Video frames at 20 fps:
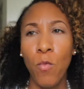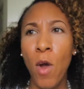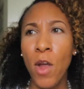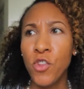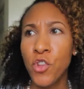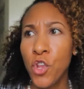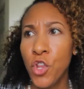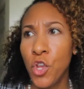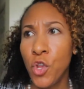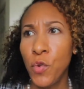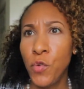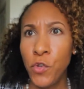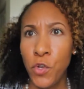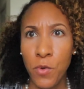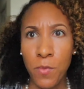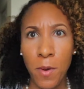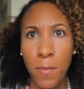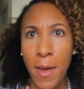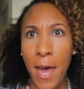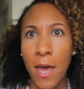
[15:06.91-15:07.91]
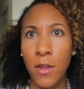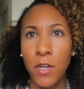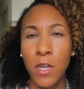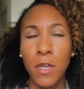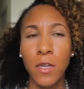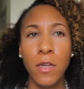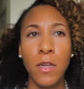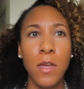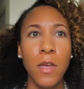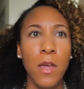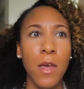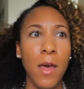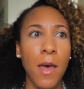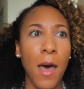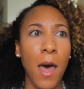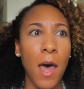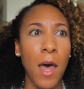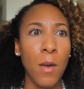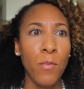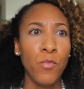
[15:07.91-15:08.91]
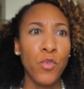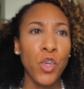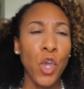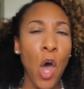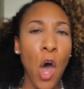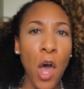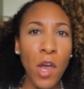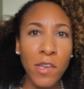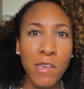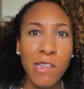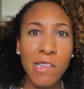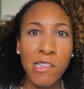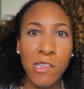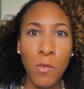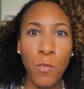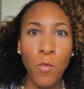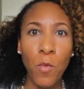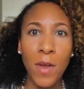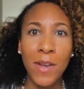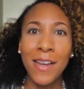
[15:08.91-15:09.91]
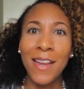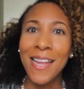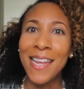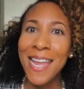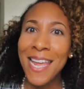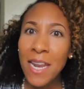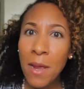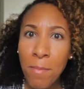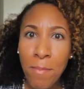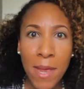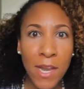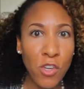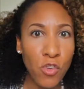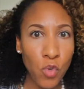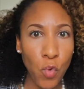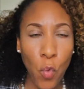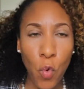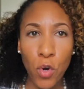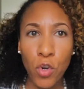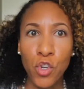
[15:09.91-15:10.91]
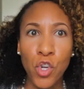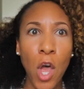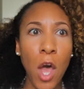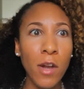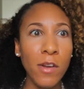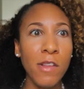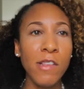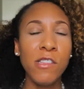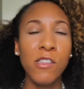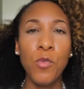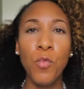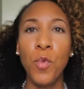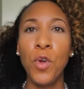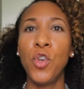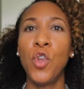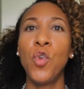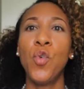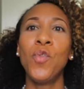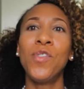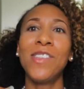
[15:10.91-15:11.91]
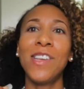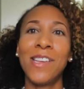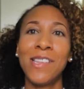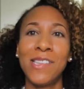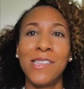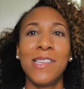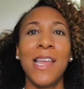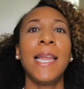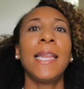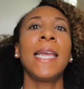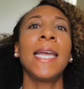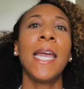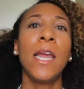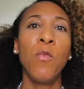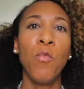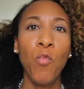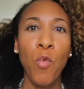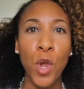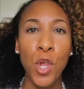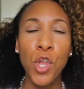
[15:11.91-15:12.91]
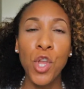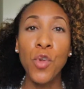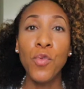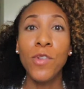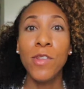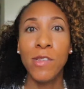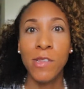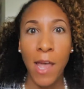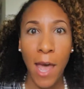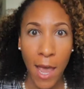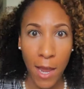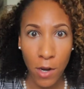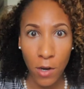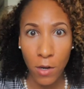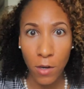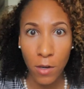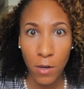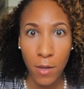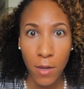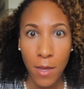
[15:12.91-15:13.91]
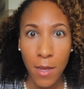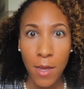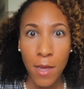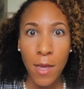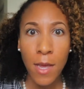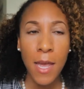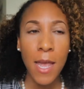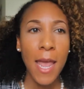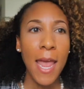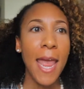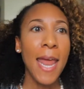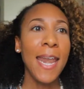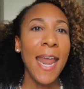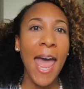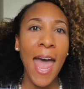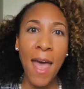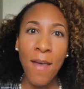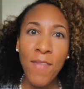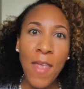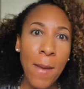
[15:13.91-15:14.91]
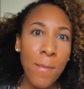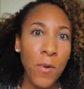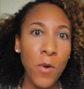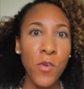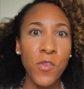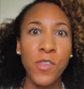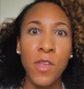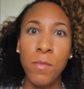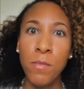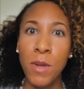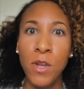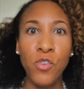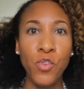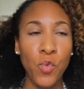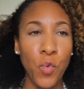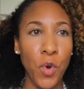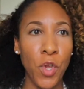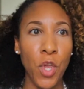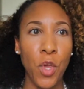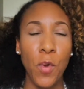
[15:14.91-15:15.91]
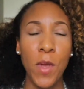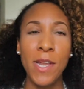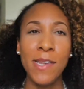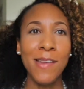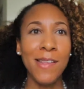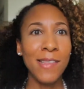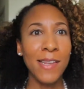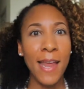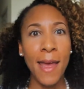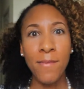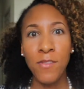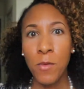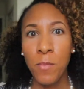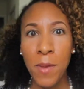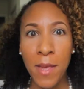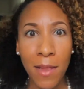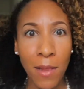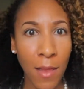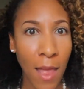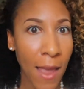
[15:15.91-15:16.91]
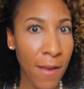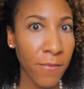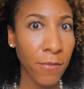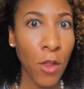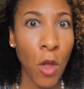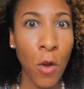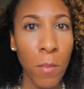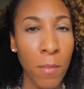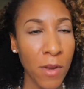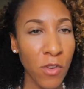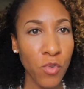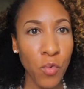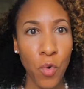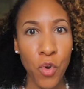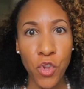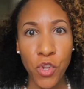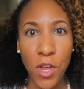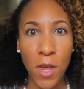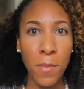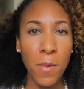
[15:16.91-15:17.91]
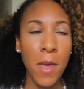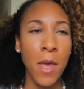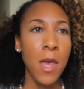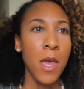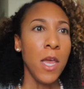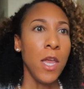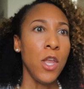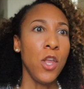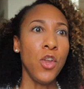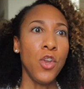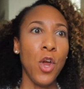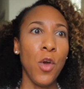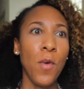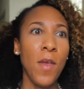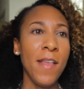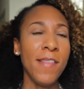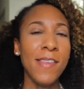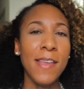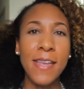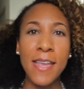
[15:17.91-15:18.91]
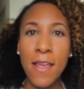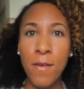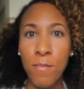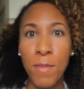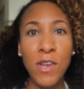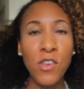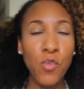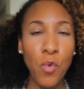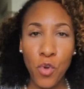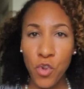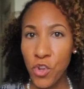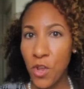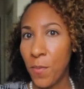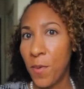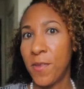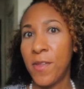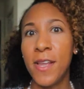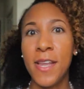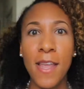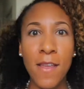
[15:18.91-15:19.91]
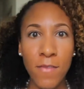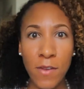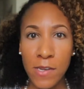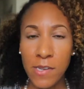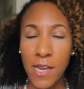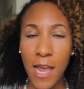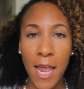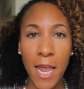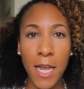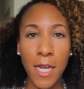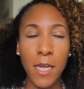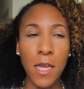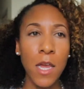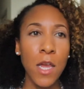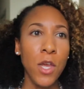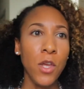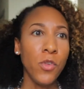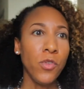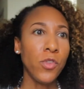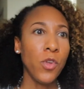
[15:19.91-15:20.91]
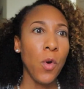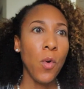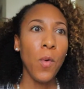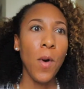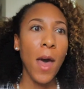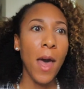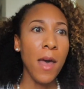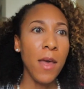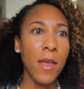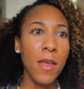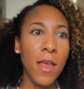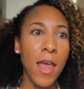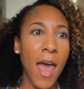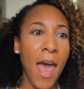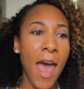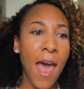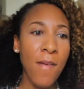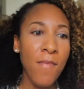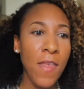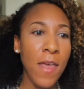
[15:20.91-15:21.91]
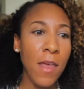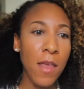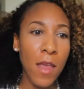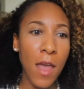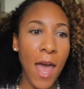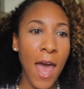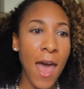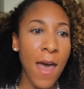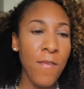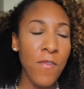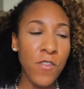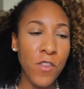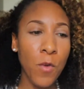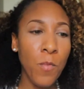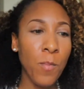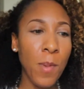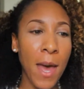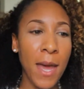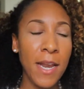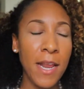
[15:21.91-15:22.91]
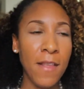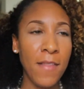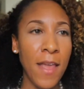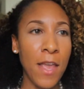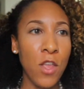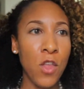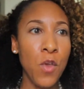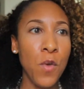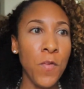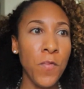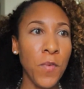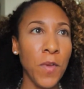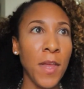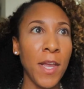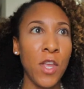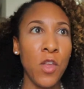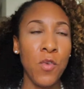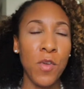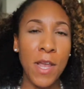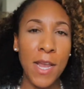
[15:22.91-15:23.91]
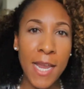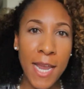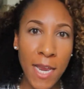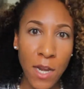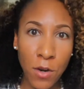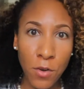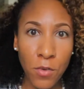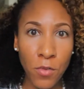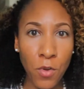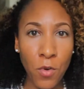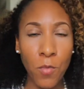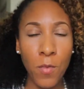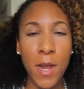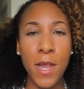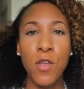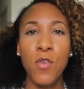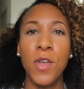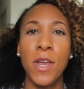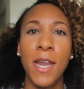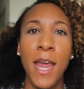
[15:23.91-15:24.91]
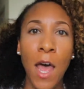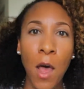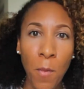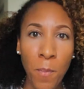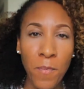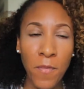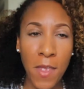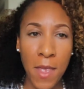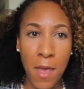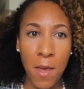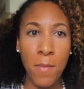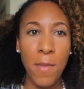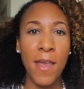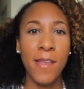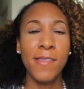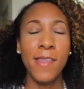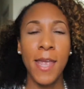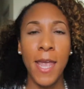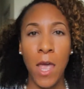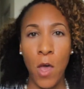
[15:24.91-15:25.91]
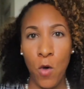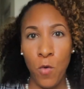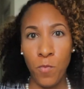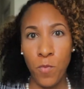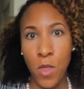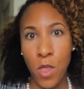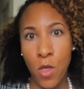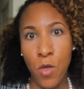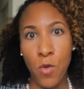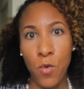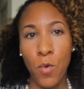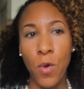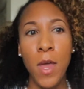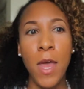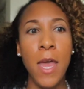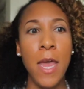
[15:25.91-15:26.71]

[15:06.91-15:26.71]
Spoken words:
Watch a YouTube about it. Talk to someone. Get a mentor. Talk to someone who's excelling in what you desire. And have that person mentor you. It doesn't have to be a lifelong mentorship. Mentorship is a give and take. So have somebody that you feel like you can get under their wing. You can help them as they help you.